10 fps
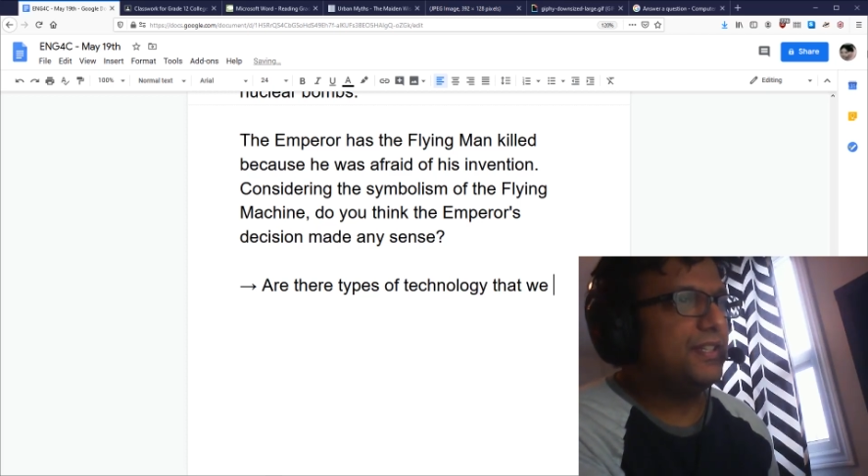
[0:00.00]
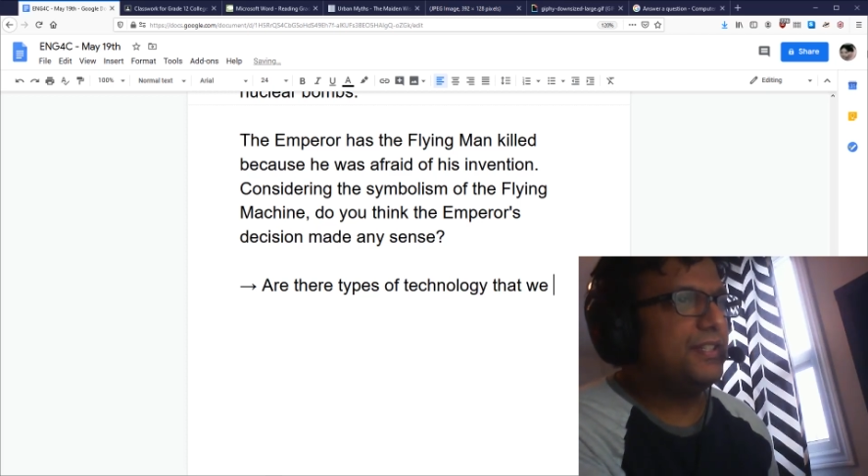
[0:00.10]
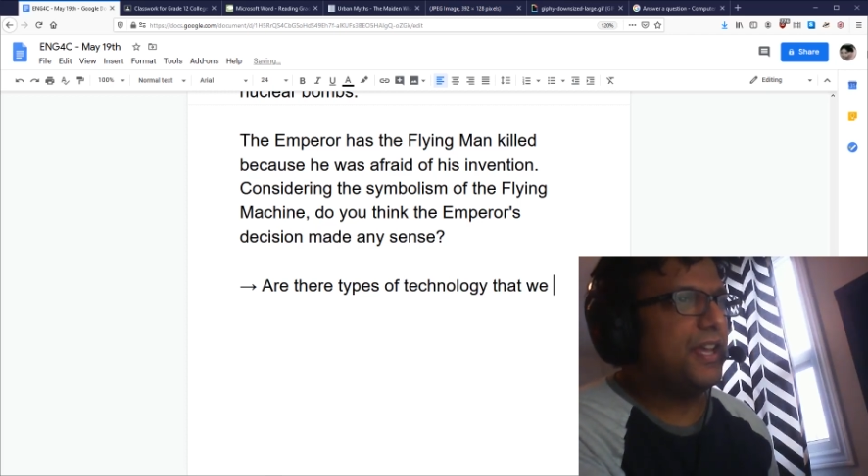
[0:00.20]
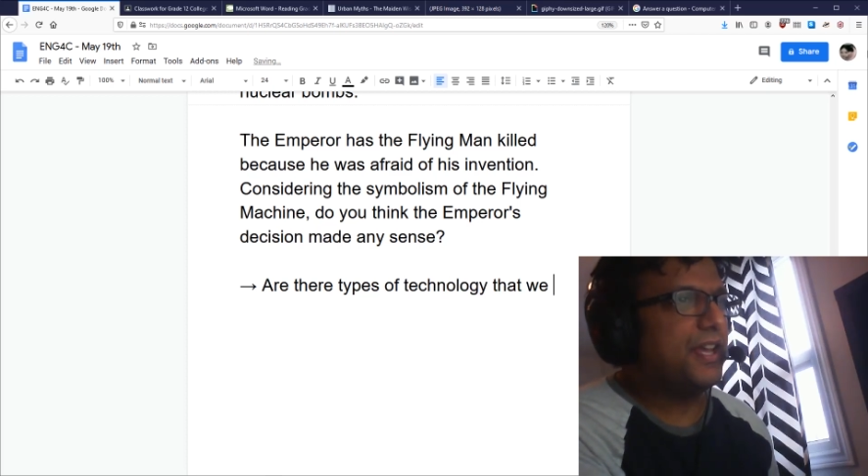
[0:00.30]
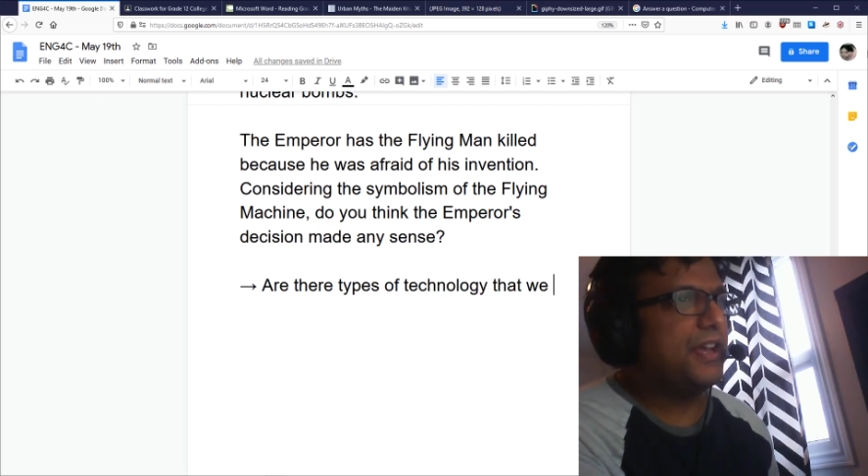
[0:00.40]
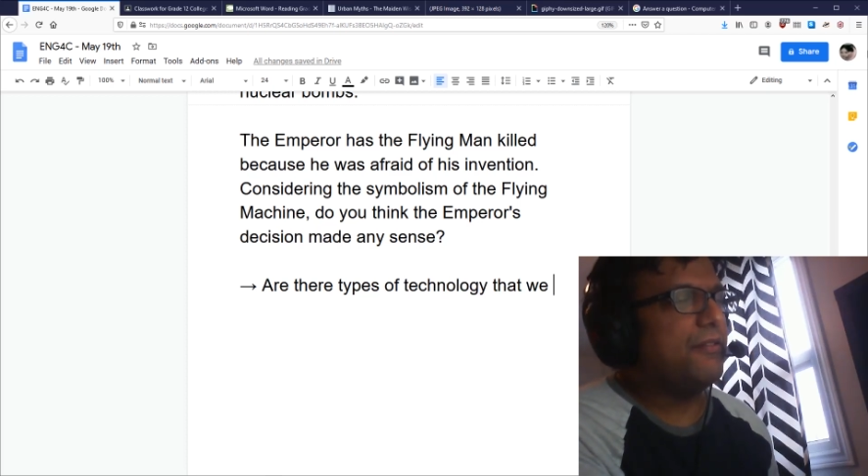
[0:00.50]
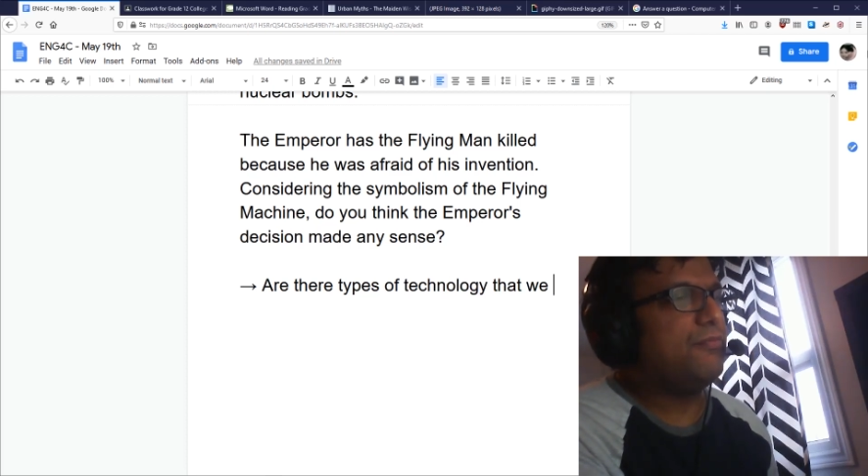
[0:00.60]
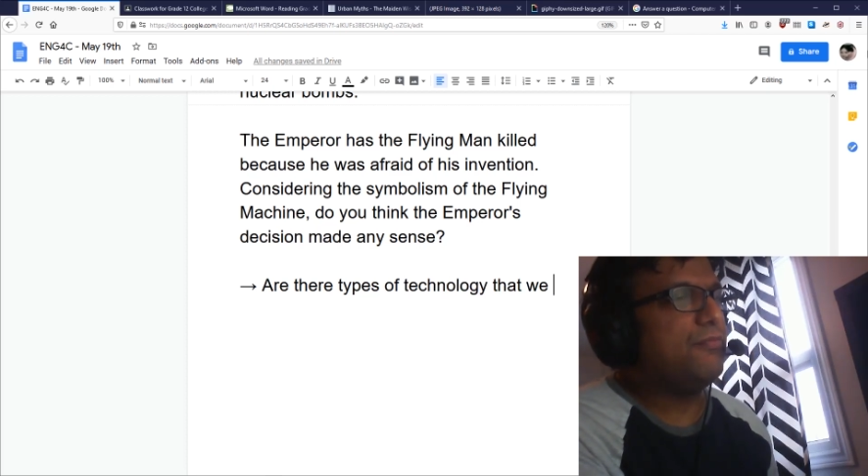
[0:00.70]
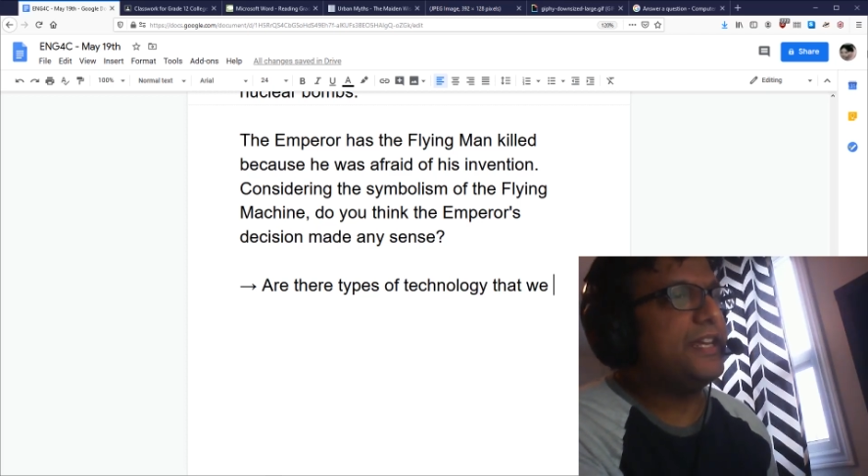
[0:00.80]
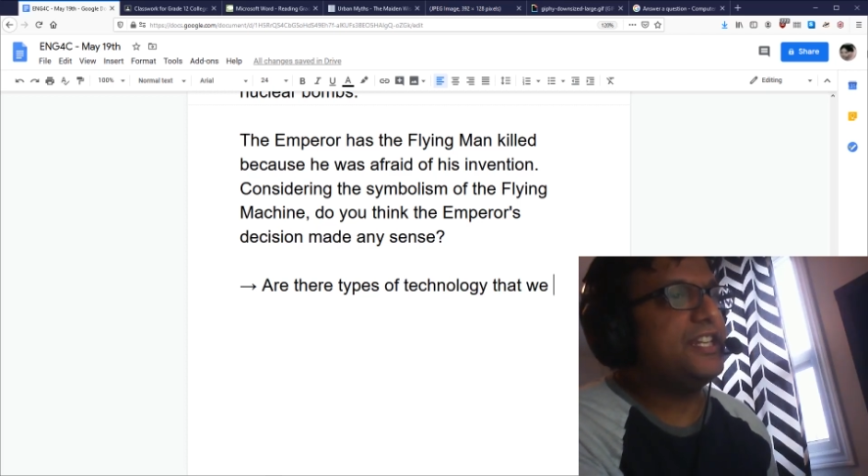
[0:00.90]
that
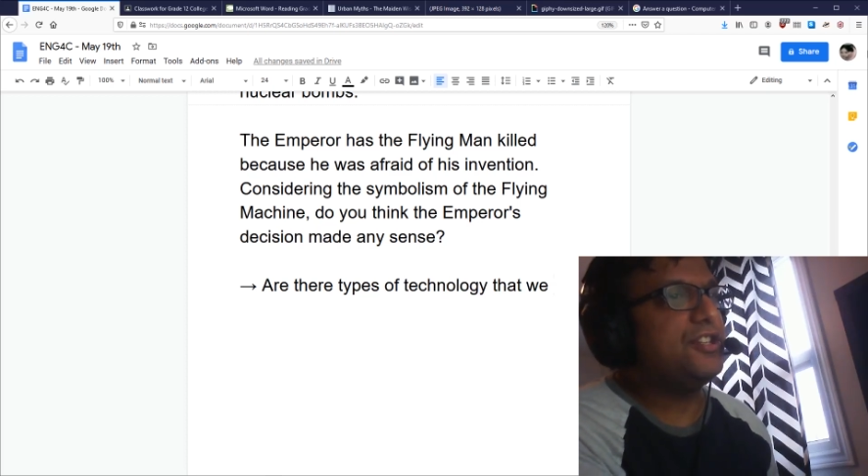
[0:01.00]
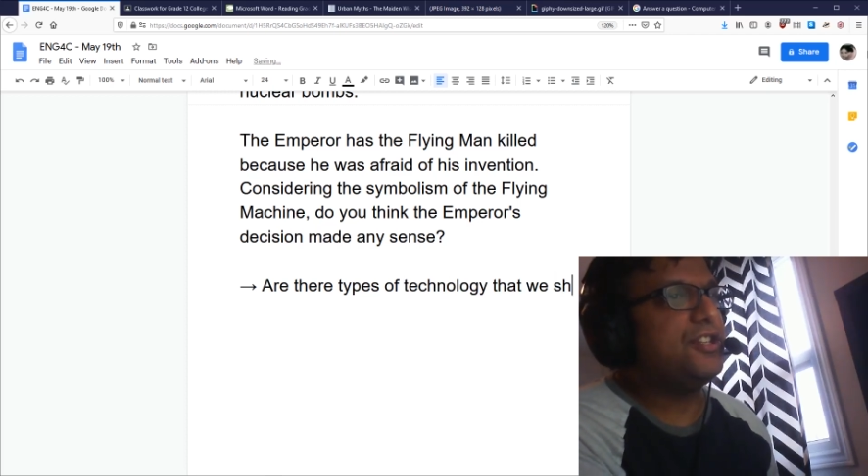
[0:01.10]
we